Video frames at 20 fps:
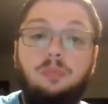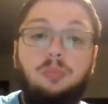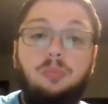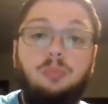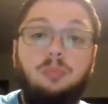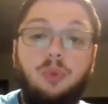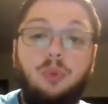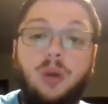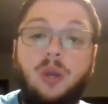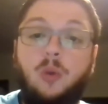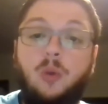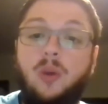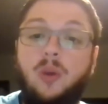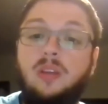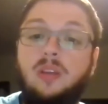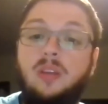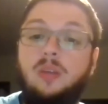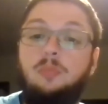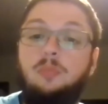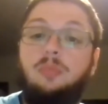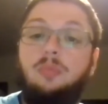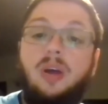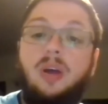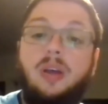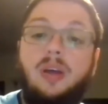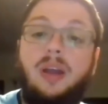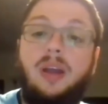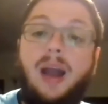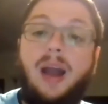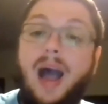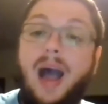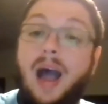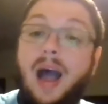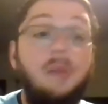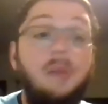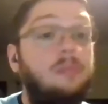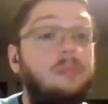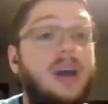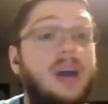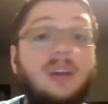pretty quickly, but
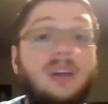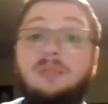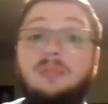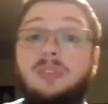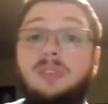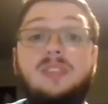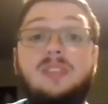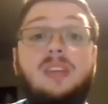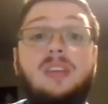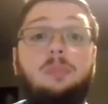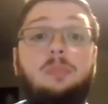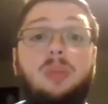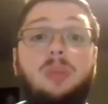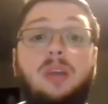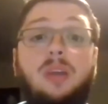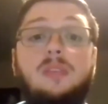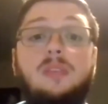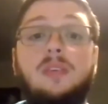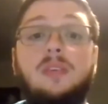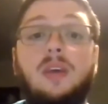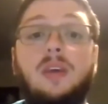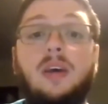I'm not convinced that he plays.